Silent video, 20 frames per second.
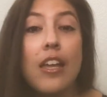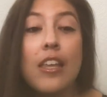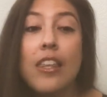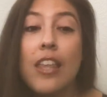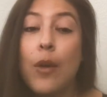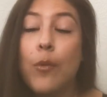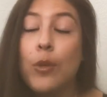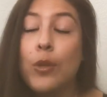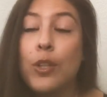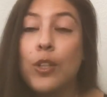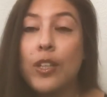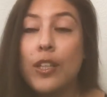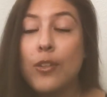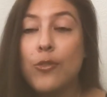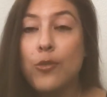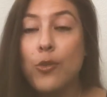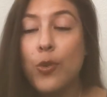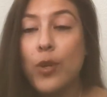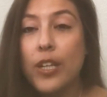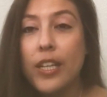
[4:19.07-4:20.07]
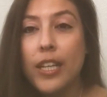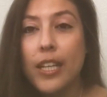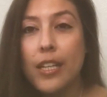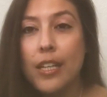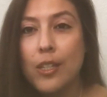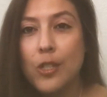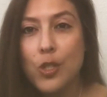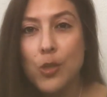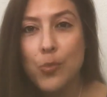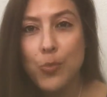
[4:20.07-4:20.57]
they were looking for a kid
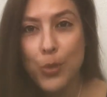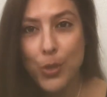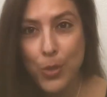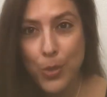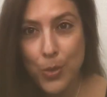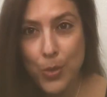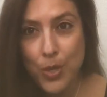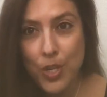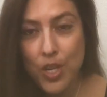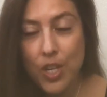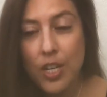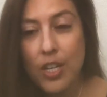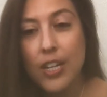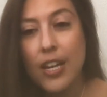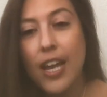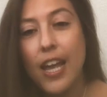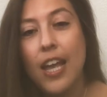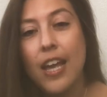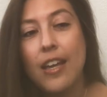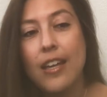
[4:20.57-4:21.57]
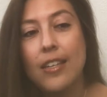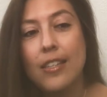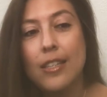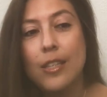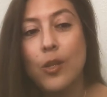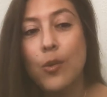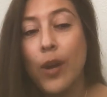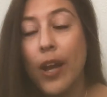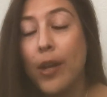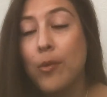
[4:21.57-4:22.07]
entrepreneur, and the
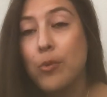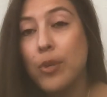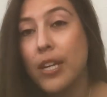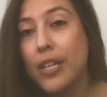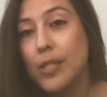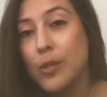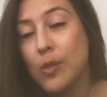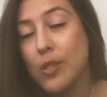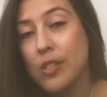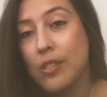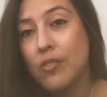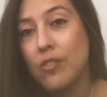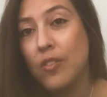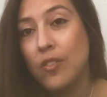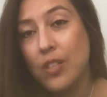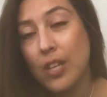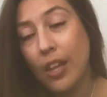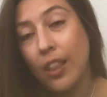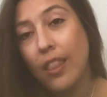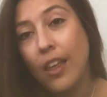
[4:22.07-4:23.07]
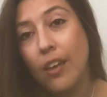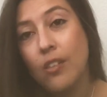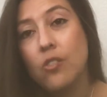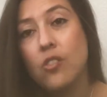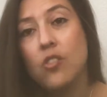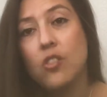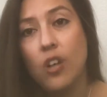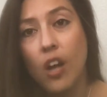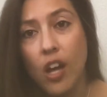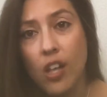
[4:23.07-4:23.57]
grand prize was
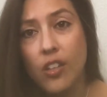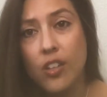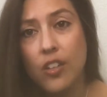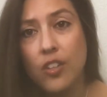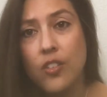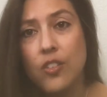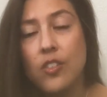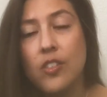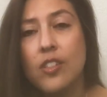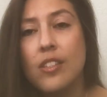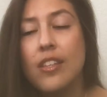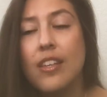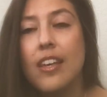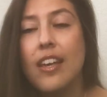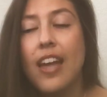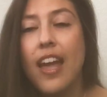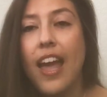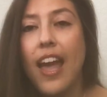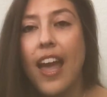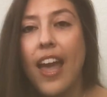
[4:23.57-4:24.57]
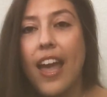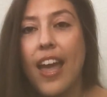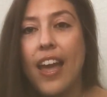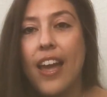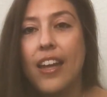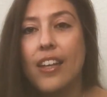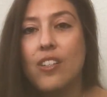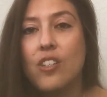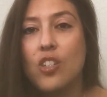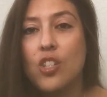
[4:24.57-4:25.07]
$15,000,
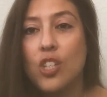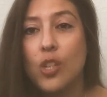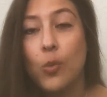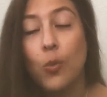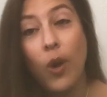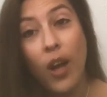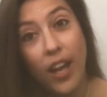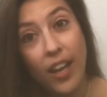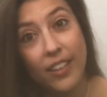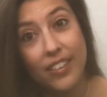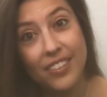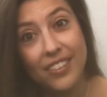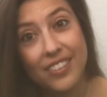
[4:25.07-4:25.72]
and she won,